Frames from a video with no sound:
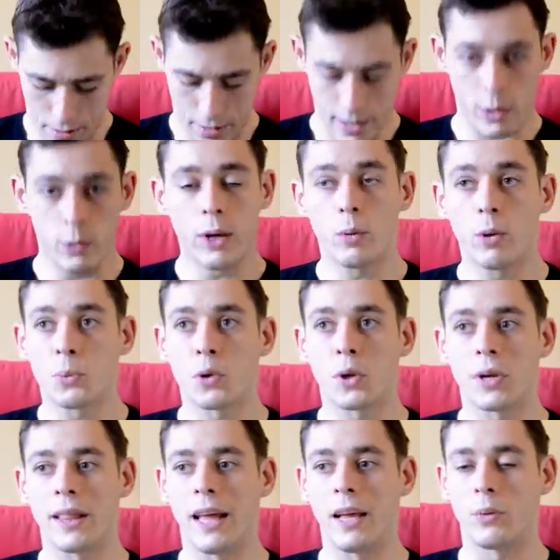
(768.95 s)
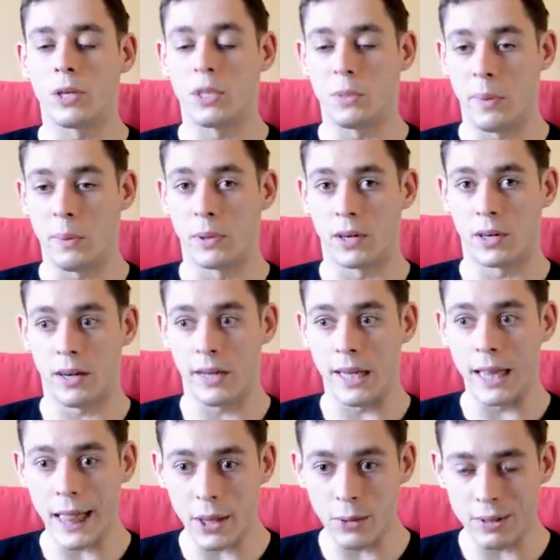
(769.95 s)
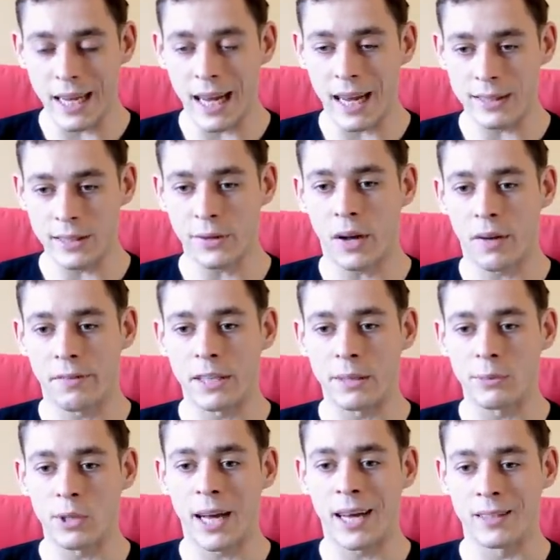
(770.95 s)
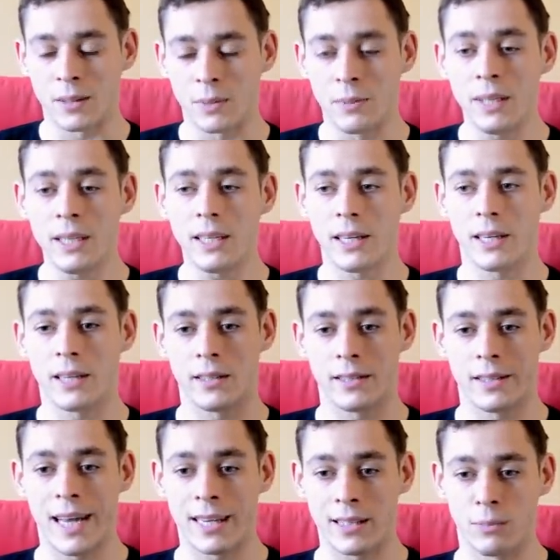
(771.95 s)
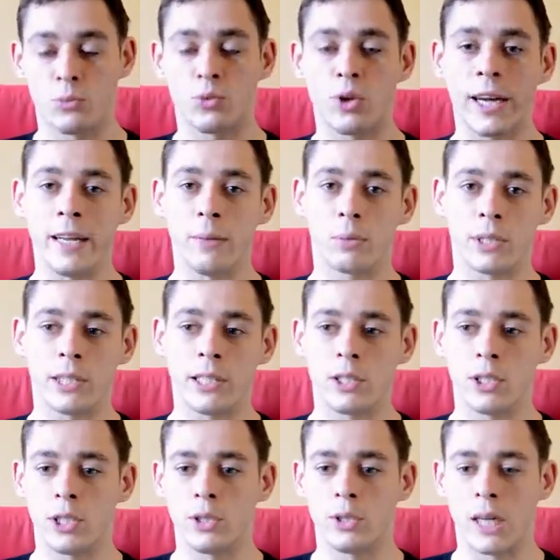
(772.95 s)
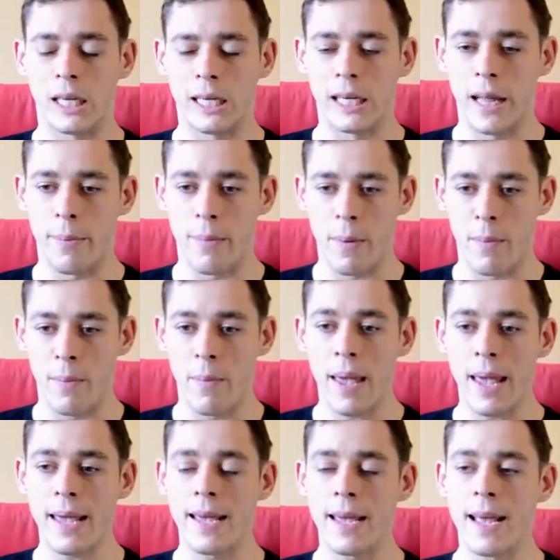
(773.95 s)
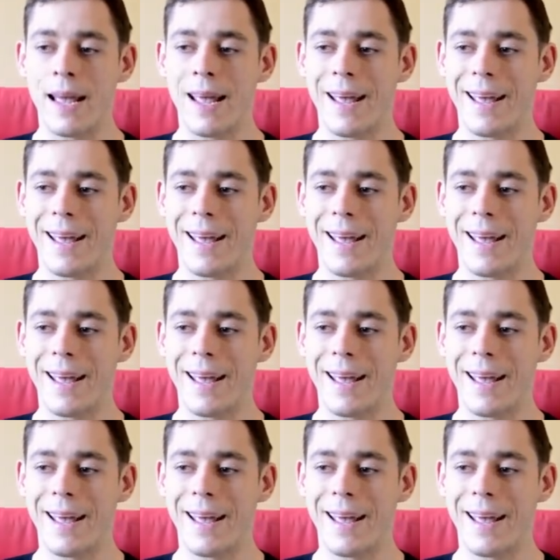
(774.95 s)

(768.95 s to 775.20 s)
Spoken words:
A quick one more thing, which people are enthusiastic often have to ask me, is as I'm training Brazilian Jiu-Jitsu and MMA,